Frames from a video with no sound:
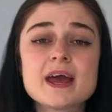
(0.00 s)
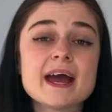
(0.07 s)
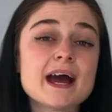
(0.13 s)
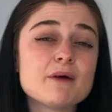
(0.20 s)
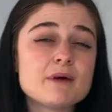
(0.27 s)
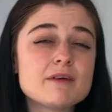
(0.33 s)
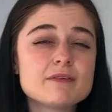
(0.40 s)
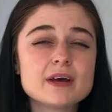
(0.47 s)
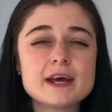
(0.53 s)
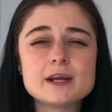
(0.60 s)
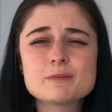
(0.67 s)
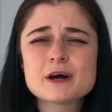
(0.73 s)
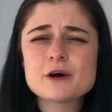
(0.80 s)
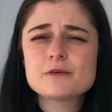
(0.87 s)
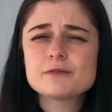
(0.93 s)
However, in
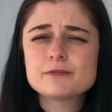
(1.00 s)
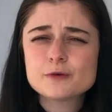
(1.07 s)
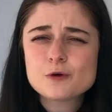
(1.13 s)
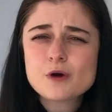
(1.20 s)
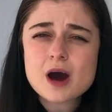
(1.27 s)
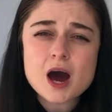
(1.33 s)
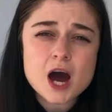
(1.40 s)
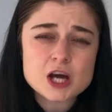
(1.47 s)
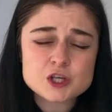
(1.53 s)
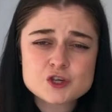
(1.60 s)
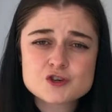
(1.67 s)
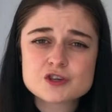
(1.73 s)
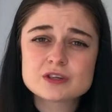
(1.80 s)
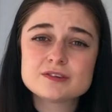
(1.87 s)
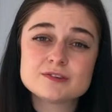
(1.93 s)
about four
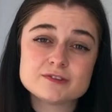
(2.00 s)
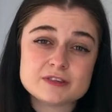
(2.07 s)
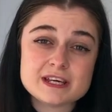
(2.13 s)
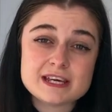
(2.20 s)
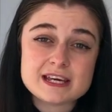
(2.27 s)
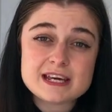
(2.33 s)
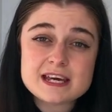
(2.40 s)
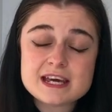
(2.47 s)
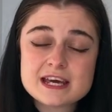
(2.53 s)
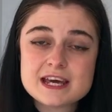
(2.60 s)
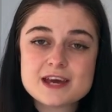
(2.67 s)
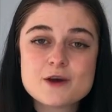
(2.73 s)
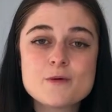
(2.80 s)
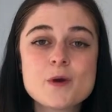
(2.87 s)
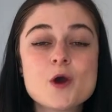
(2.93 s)
hundred C
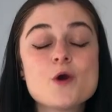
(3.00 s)
E,